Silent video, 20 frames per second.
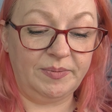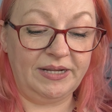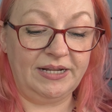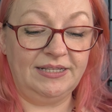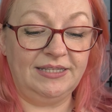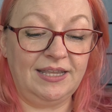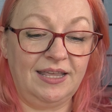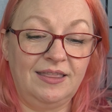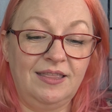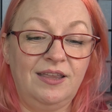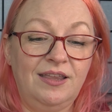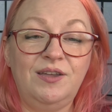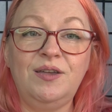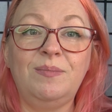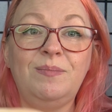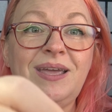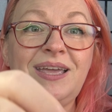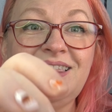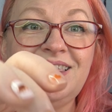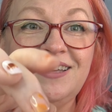beads, and then you
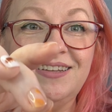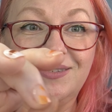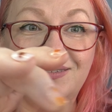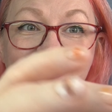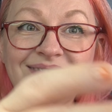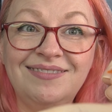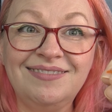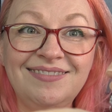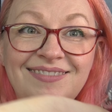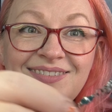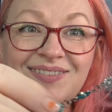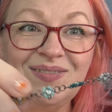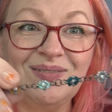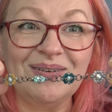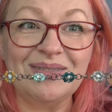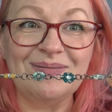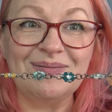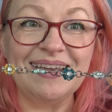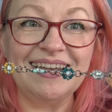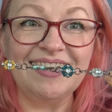could make these
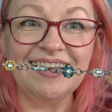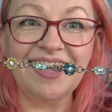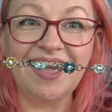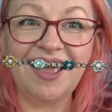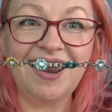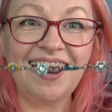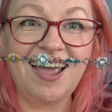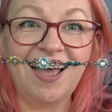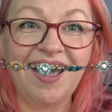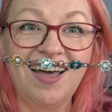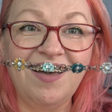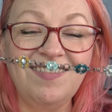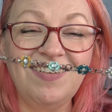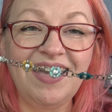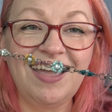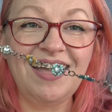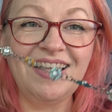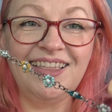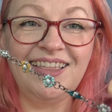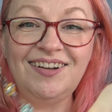with me and have
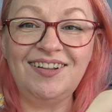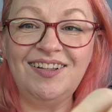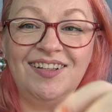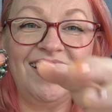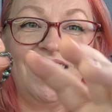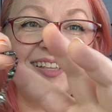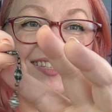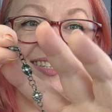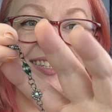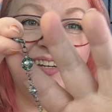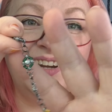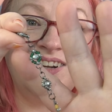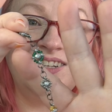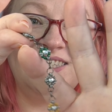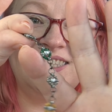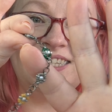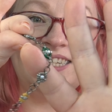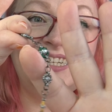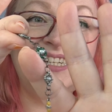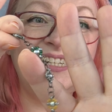a little star
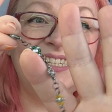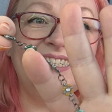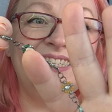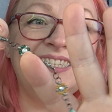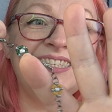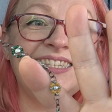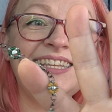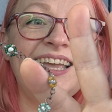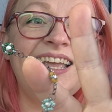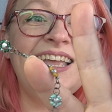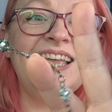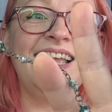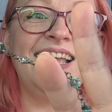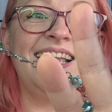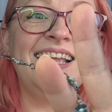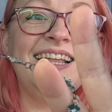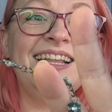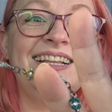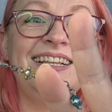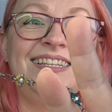seeds
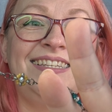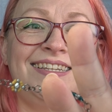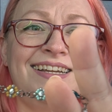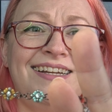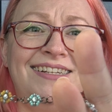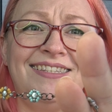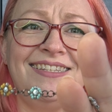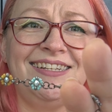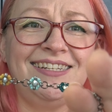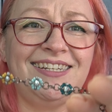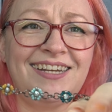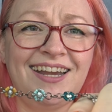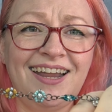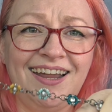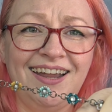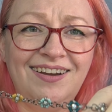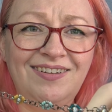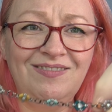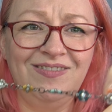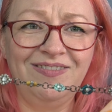daisy
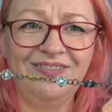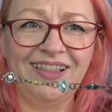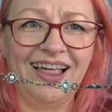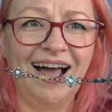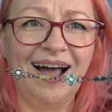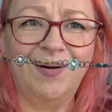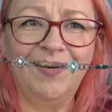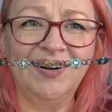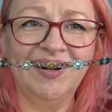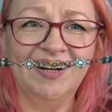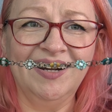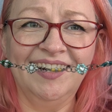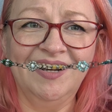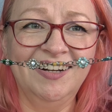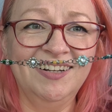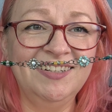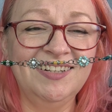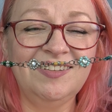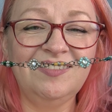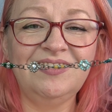chain
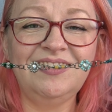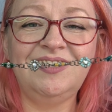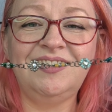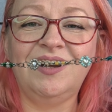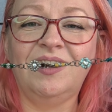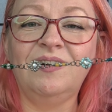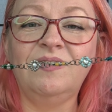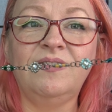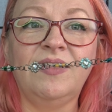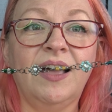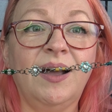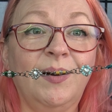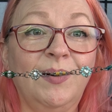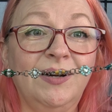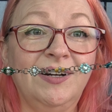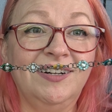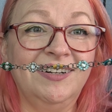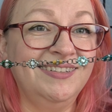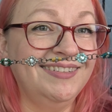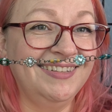flower
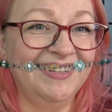starflower